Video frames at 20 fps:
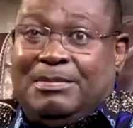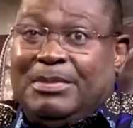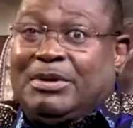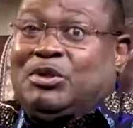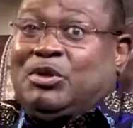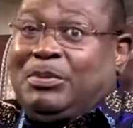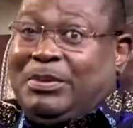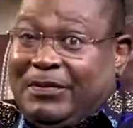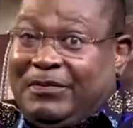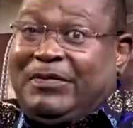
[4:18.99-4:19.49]

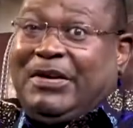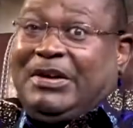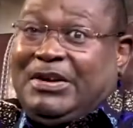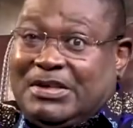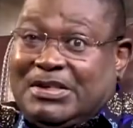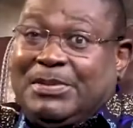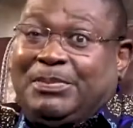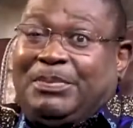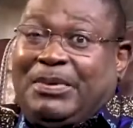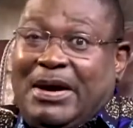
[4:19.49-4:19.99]
But you'll be very
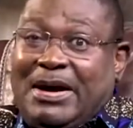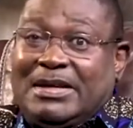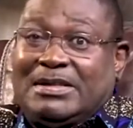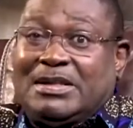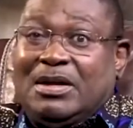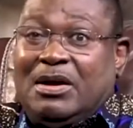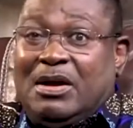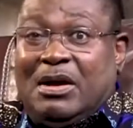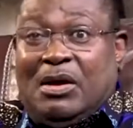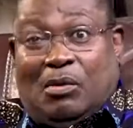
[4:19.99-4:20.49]

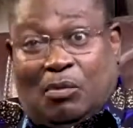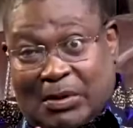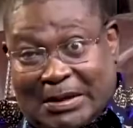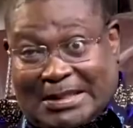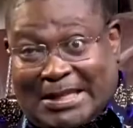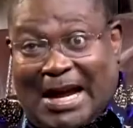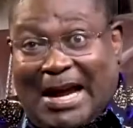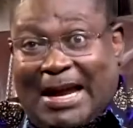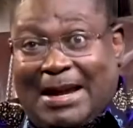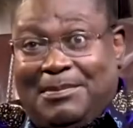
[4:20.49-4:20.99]
surprised. With
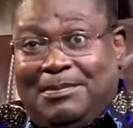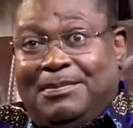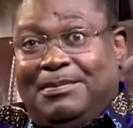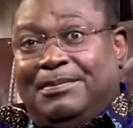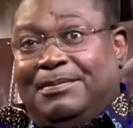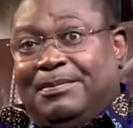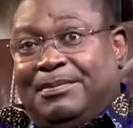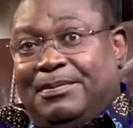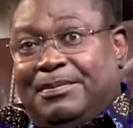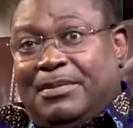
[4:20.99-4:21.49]
time,
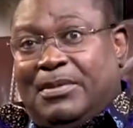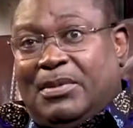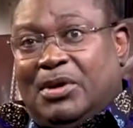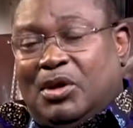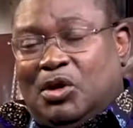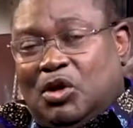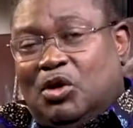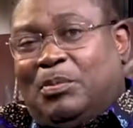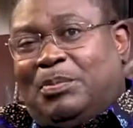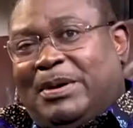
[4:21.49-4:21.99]

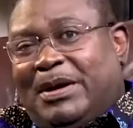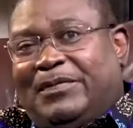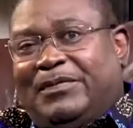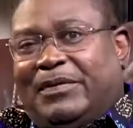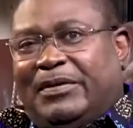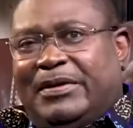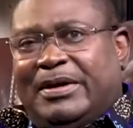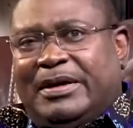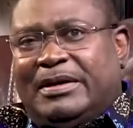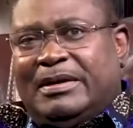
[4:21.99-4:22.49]
you pay
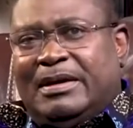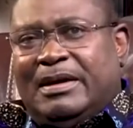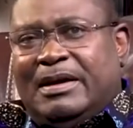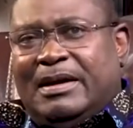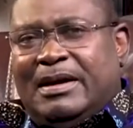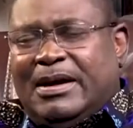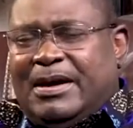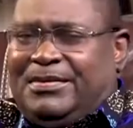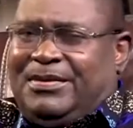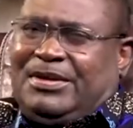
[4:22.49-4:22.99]
for it.
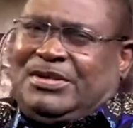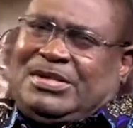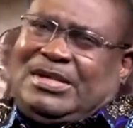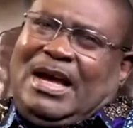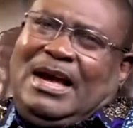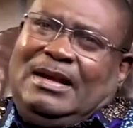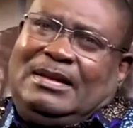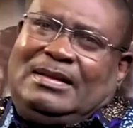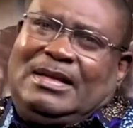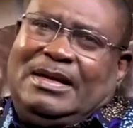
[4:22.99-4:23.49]
And the
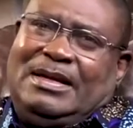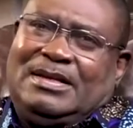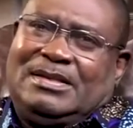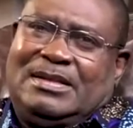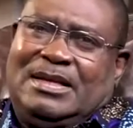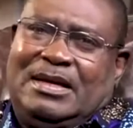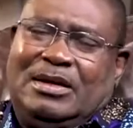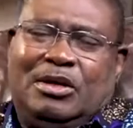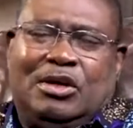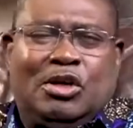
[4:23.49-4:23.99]
sad thing is
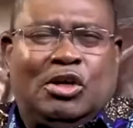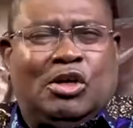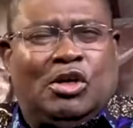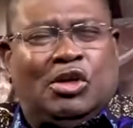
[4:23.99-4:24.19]
that